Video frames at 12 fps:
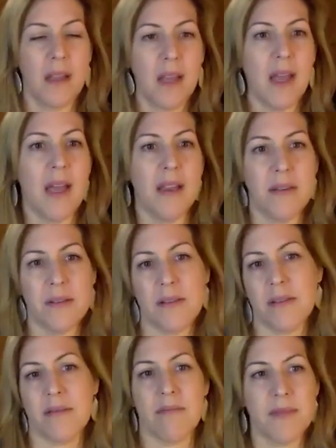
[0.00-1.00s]
and
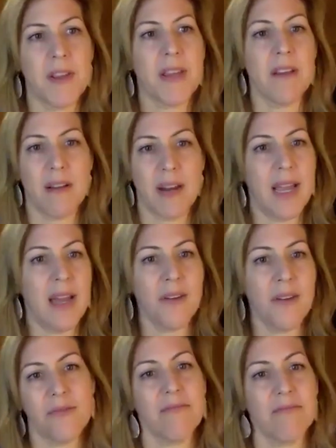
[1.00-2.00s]
figuring out.